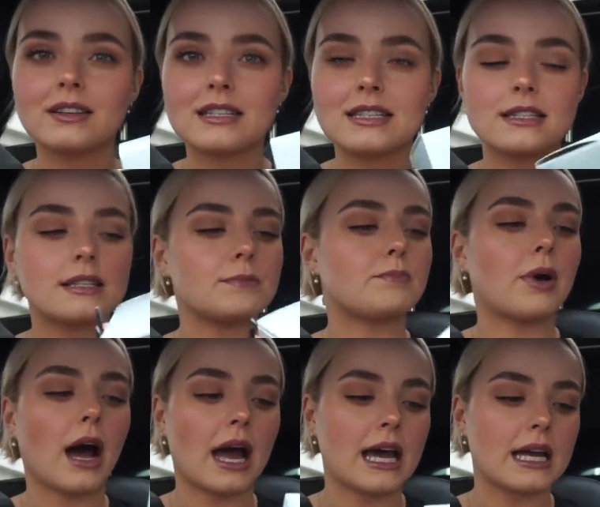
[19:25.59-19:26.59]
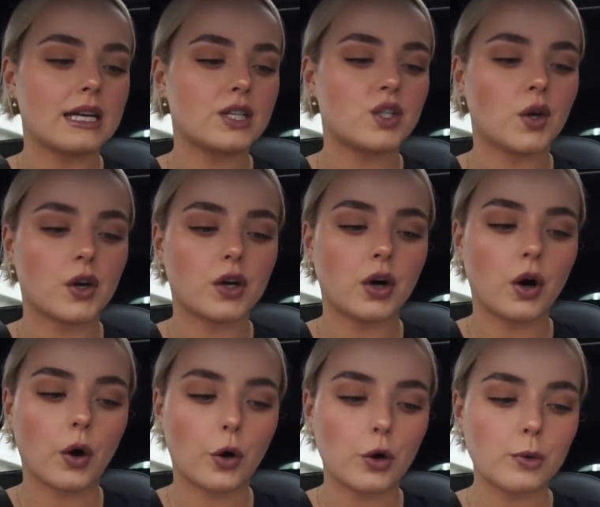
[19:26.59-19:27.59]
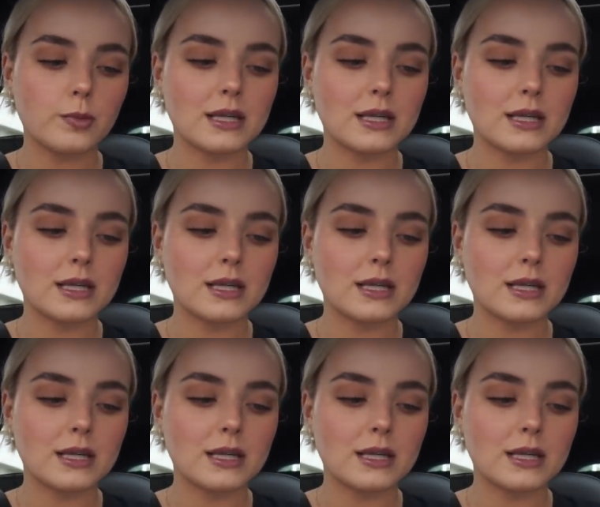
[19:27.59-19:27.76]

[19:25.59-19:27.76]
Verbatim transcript: This is the by Circa Home.